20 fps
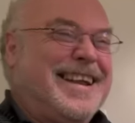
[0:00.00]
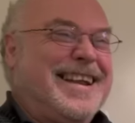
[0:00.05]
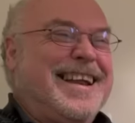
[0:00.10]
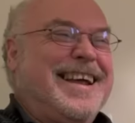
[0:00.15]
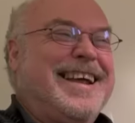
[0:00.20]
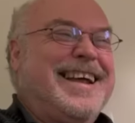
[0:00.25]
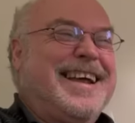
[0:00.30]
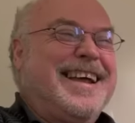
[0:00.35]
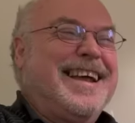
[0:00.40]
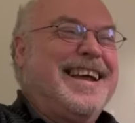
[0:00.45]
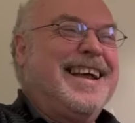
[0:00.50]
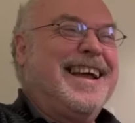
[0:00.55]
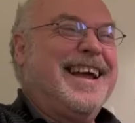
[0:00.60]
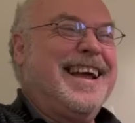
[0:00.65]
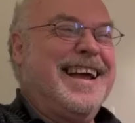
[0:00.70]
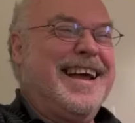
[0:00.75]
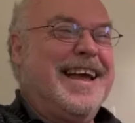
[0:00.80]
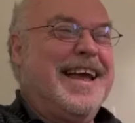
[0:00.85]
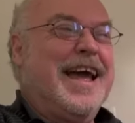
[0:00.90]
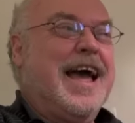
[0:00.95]
And who was
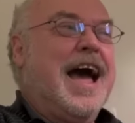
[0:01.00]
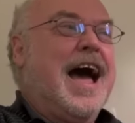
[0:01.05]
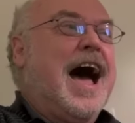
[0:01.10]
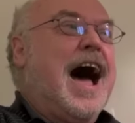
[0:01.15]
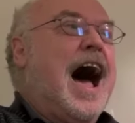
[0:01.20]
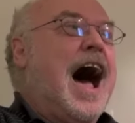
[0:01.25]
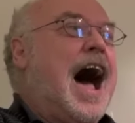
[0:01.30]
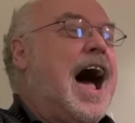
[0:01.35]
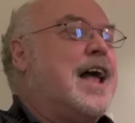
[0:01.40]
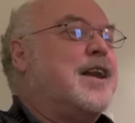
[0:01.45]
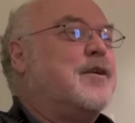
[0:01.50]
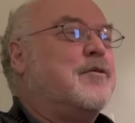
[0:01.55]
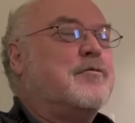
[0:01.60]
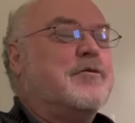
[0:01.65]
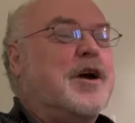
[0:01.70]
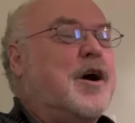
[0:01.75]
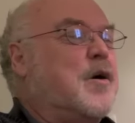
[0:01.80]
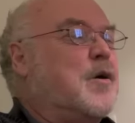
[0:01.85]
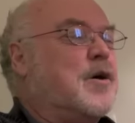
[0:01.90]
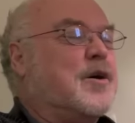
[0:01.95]
that? I
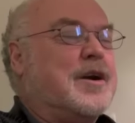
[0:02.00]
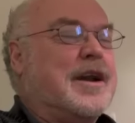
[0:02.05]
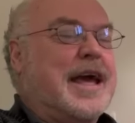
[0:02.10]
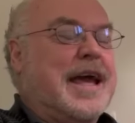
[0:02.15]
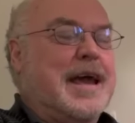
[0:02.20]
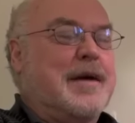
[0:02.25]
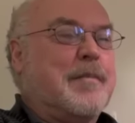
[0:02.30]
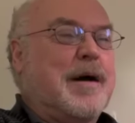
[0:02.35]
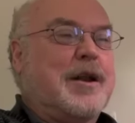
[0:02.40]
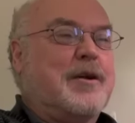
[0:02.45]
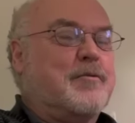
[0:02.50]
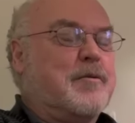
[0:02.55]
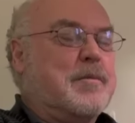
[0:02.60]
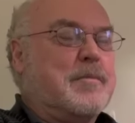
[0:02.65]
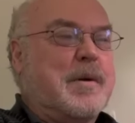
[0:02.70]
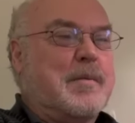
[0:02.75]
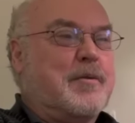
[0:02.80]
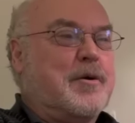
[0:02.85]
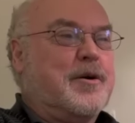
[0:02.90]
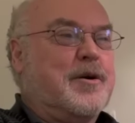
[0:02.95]
don't know her name. I don't
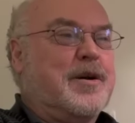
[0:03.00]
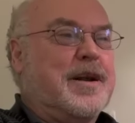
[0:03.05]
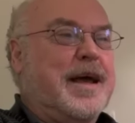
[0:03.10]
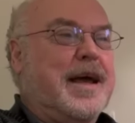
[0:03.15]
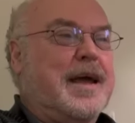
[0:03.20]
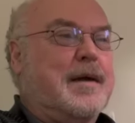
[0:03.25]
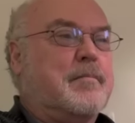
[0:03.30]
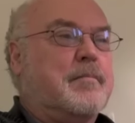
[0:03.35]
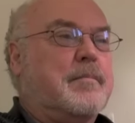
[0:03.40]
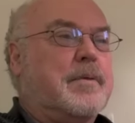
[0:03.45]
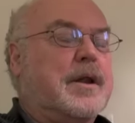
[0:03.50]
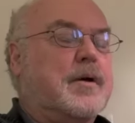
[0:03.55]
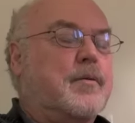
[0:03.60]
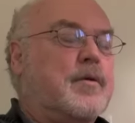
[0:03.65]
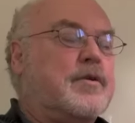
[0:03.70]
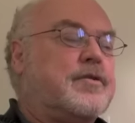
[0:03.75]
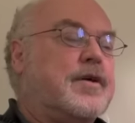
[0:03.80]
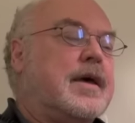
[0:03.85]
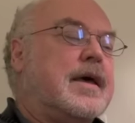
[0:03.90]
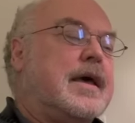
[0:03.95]
remember her name, but it
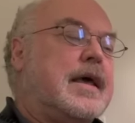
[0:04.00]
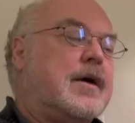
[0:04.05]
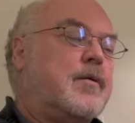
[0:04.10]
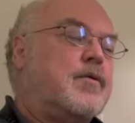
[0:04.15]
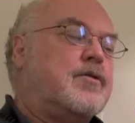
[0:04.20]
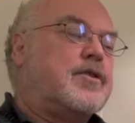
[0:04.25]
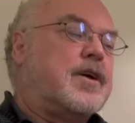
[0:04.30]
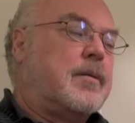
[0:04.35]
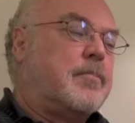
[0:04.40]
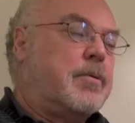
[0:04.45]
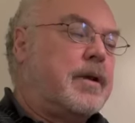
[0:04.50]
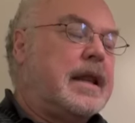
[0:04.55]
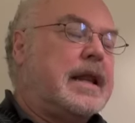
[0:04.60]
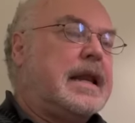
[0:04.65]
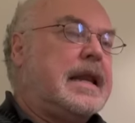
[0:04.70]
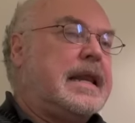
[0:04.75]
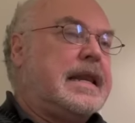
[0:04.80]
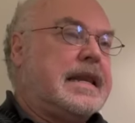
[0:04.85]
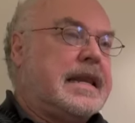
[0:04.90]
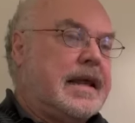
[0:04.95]
was it was a
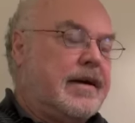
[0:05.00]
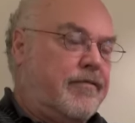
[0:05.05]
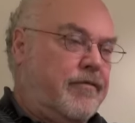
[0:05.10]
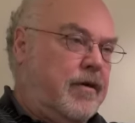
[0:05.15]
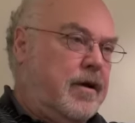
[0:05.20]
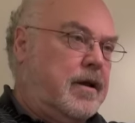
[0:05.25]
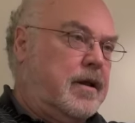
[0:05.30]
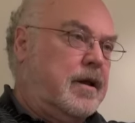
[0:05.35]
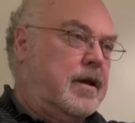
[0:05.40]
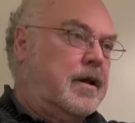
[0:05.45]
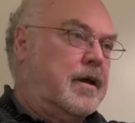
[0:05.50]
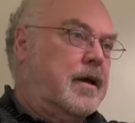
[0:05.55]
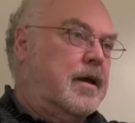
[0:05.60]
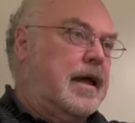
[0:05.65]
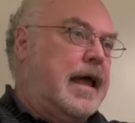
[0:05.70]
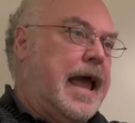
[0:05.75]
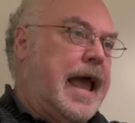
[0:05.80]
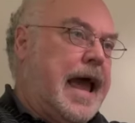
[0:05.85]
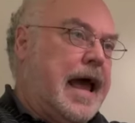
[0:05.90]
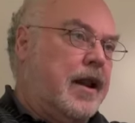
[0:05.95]
completely different
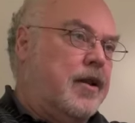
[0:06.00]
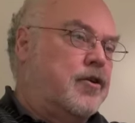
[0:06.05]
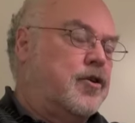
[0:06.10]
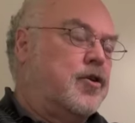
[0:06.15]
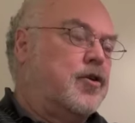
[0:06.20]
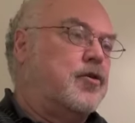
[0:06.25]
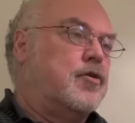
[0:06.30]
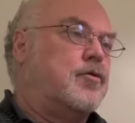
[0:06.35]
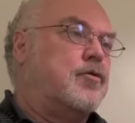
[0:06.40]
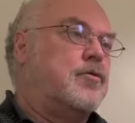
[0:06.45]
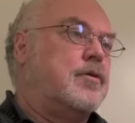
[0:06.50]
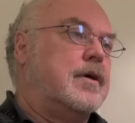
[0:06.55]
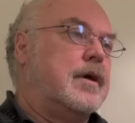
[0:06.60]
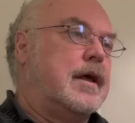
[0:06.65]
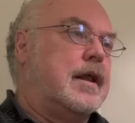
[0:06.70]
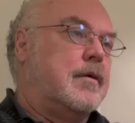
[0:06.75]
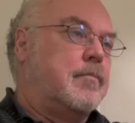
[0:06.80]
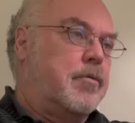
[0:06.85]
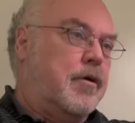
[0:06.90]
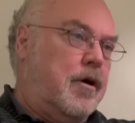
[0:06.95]
attitude
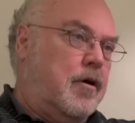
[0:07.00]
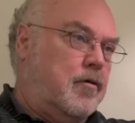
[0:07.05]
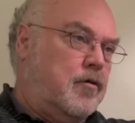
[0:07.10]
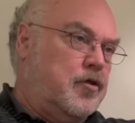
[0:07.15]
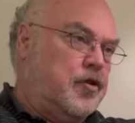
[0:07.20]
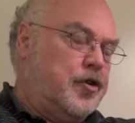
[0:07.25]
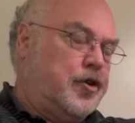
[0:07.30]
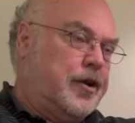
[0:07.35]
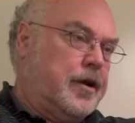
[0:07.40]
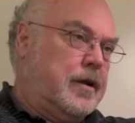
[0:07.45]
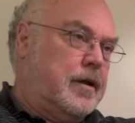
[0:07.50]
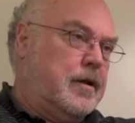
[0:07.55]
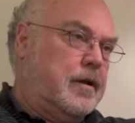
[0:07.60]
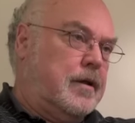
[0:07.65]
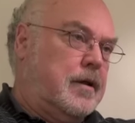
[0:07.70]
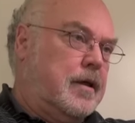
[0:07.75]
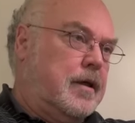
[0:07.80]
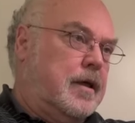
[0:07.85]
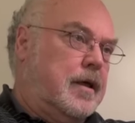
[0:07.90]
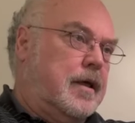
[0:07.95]
and approach
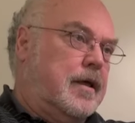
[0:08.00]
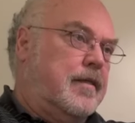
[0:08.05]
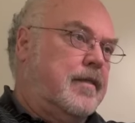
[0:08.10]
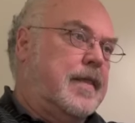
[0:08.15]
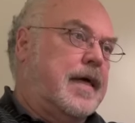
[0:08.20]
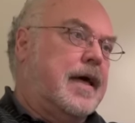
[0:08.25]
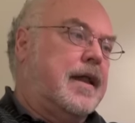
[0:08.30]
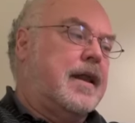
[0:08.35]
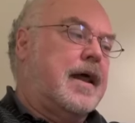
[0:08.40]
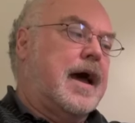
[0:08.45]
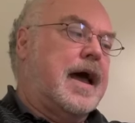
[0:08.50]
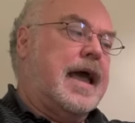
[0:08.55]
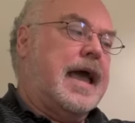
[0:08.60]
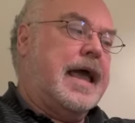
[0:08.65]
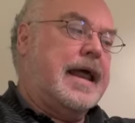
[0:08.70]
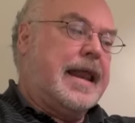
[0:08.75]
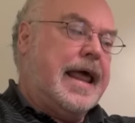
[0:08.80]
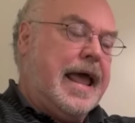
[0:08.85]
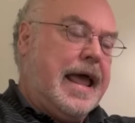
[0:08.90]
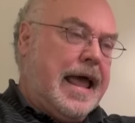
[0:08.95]
than I
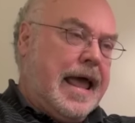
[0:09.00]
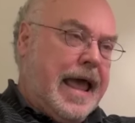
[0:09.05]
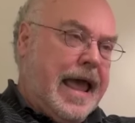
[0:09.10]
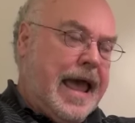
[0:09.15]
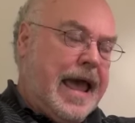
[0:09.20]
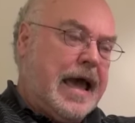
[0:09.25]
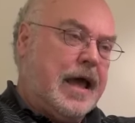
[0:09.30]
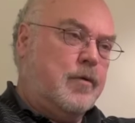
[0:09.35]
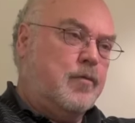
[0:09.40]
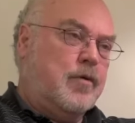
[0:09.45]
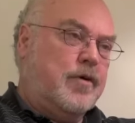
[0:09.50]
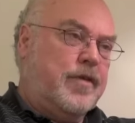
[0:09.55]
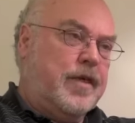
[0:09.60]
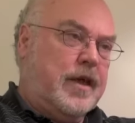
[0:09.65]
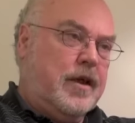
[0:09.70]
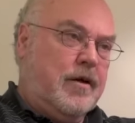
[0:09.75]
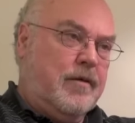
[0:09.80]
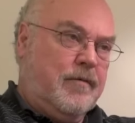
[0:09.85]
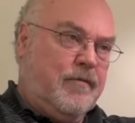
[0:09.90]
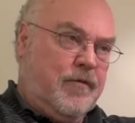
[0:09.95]
had had with
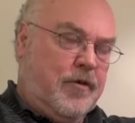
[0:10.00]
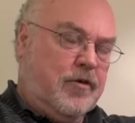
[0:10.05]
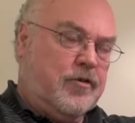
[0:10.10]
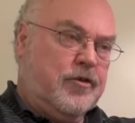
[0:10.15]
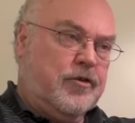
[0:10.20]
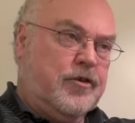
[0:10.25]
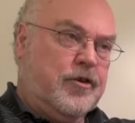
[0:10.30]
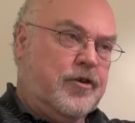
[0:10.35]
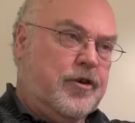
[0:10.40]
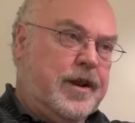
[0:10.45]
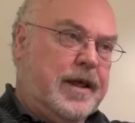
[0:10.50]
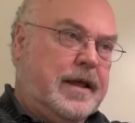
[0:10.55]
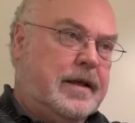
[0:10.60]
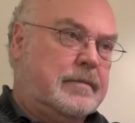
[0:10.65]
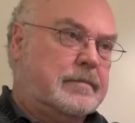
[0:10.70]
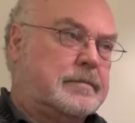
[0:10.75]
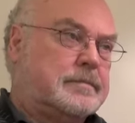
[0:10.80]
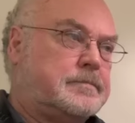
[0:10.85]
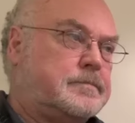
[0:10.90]
the first attorney.